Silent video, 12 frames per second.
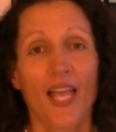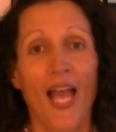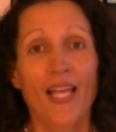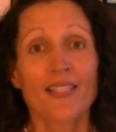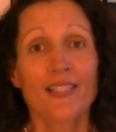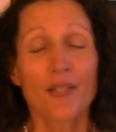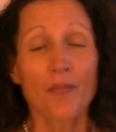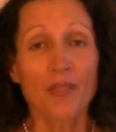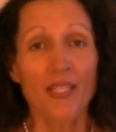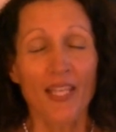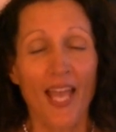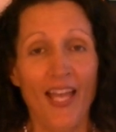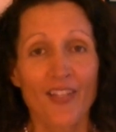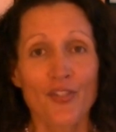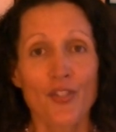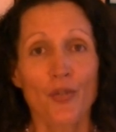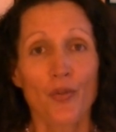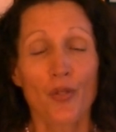and somebody
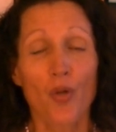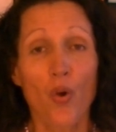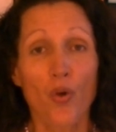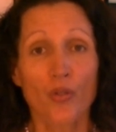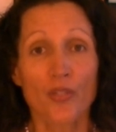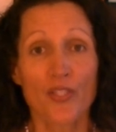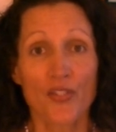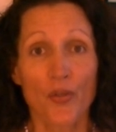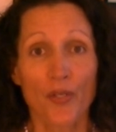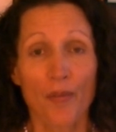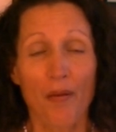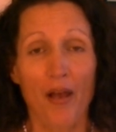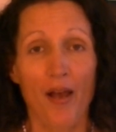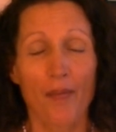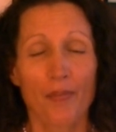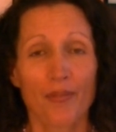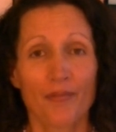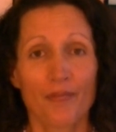hands you a cold soda
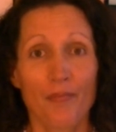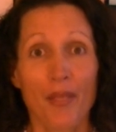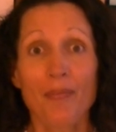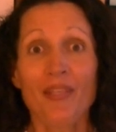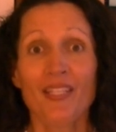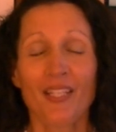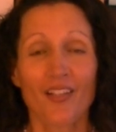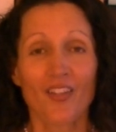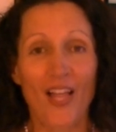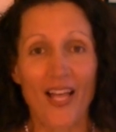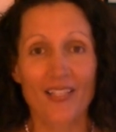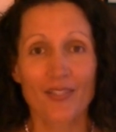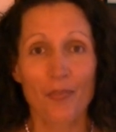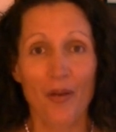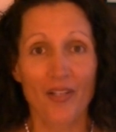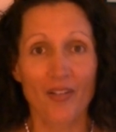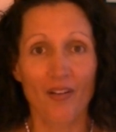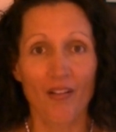pop, maybe in a glass
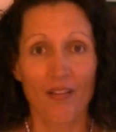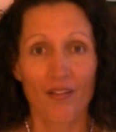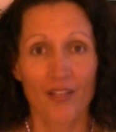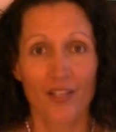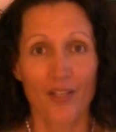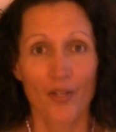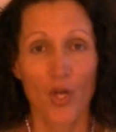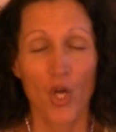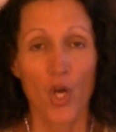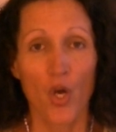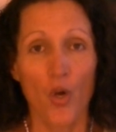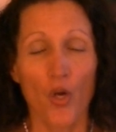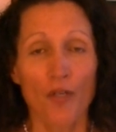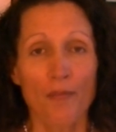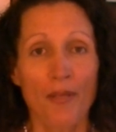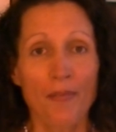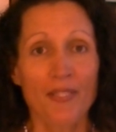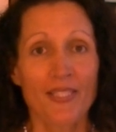bottle. Or
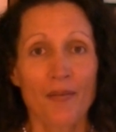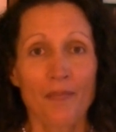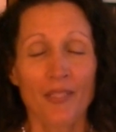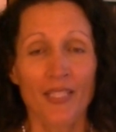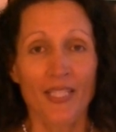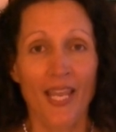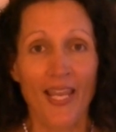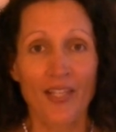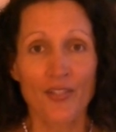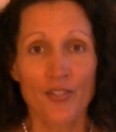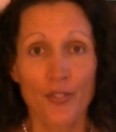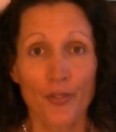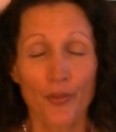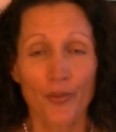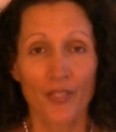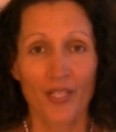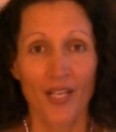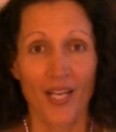maybe somebody hands you
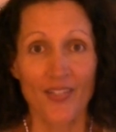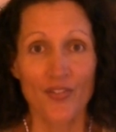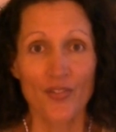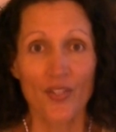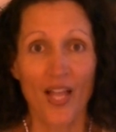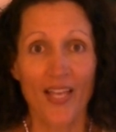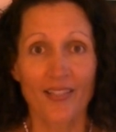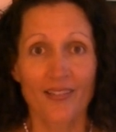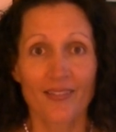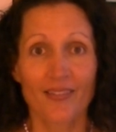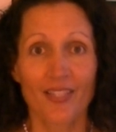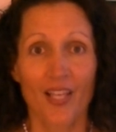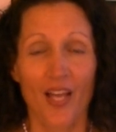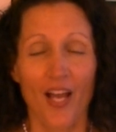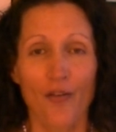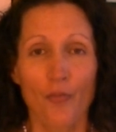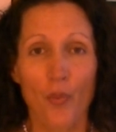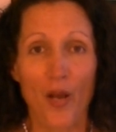a slice
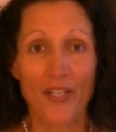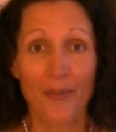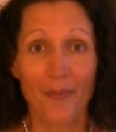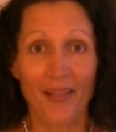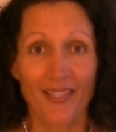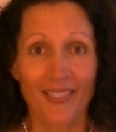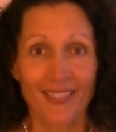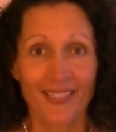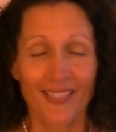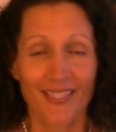of watermelon